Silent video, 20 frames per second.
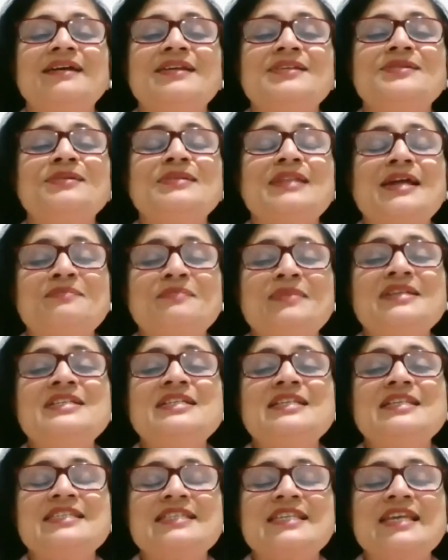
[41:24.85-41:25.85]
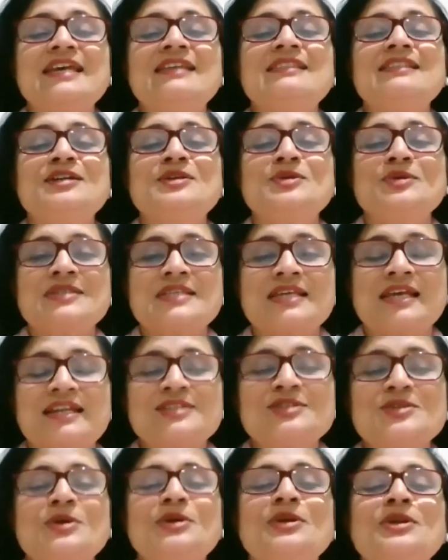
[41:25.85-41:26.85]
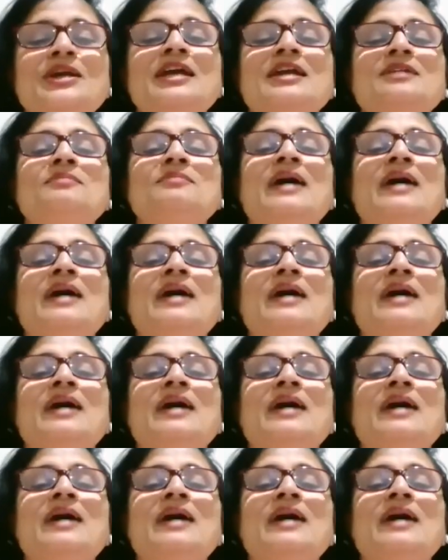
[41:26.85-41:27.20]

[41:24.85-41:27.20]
So that means she's saying that your son is going to get